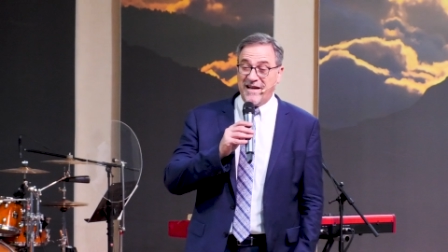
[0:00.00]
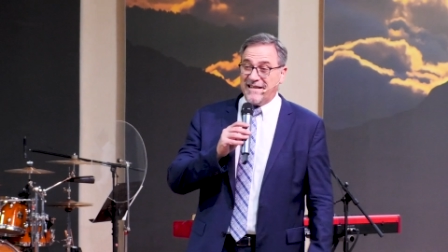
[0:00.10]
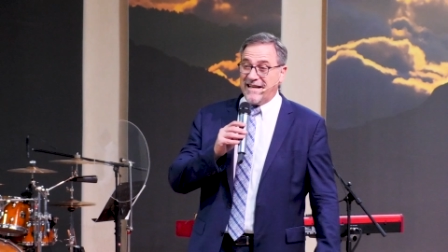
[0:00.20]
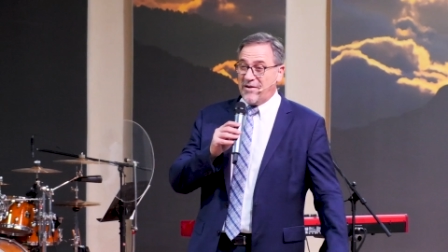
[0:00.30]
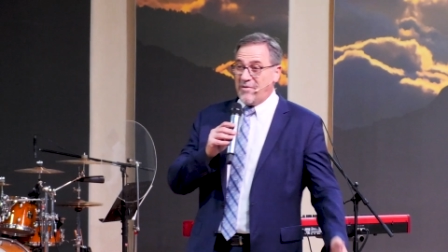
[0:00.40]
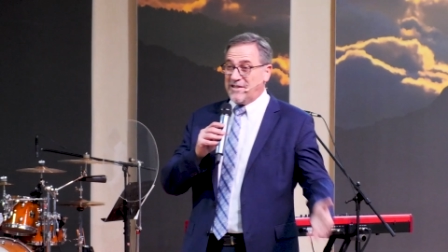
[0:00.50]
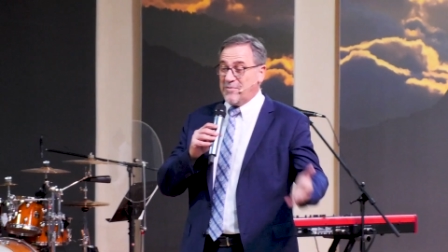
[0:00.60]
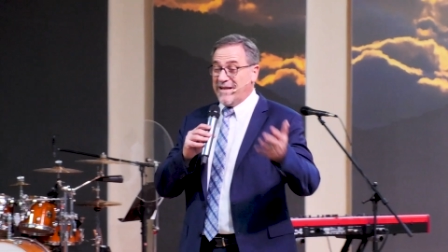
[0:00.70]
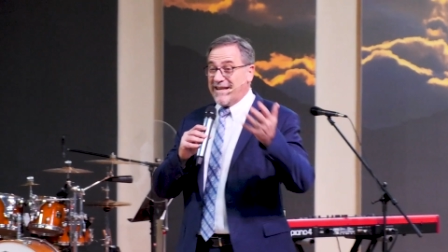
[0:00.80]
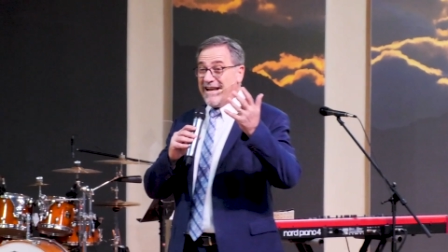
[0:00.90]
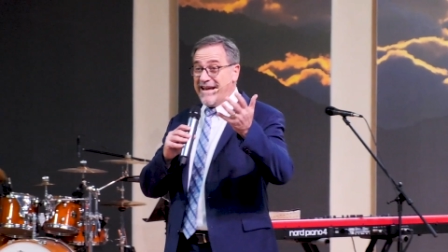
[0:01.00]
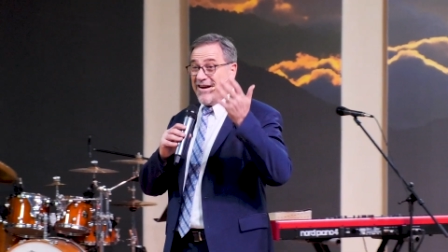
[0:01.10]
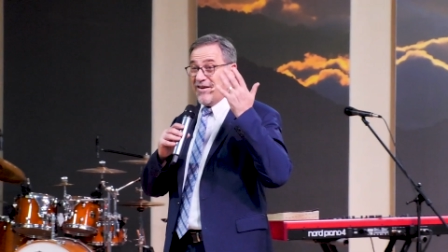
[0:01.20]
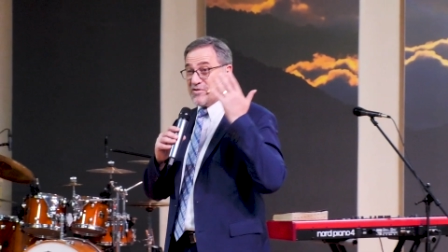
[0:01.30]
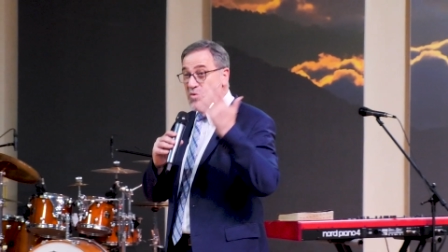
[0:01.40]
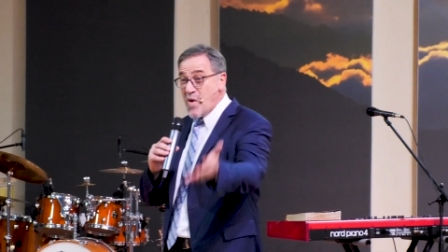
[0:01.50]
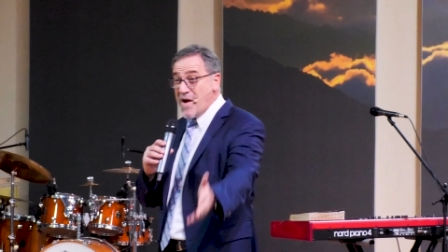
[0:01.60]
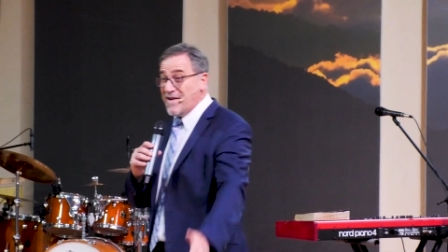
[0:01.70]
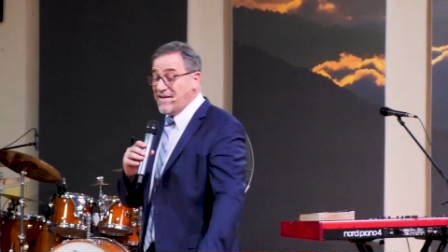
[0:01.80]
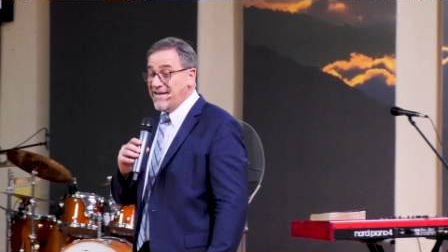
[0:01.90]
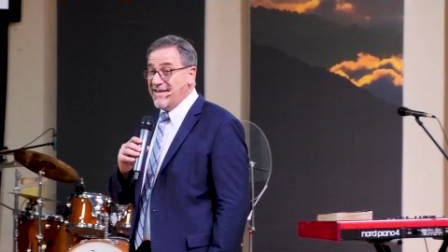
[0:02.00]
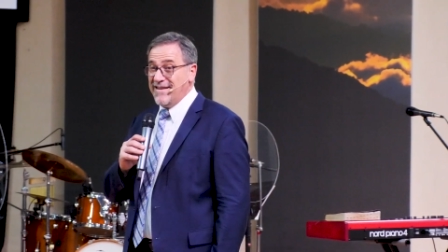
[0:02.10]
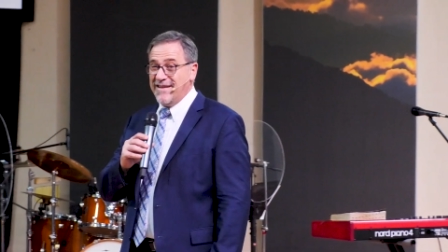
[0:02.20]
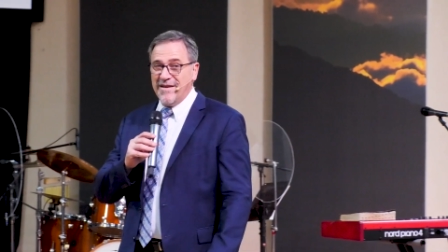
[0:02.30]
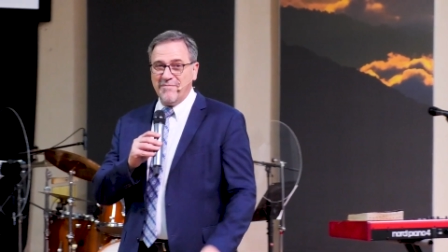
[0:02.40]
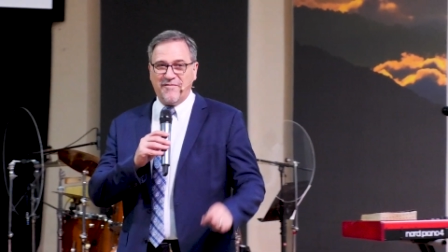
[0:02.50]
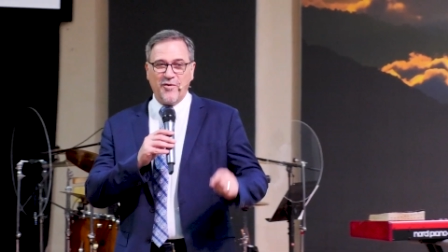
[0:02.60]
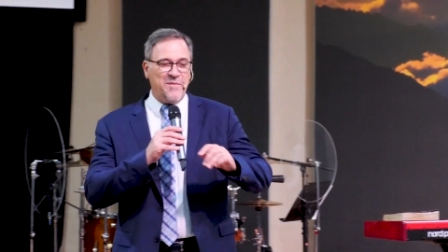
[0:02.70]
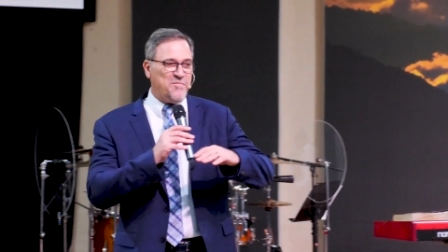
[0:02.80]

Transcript: make a declaration, we declare God's Word before we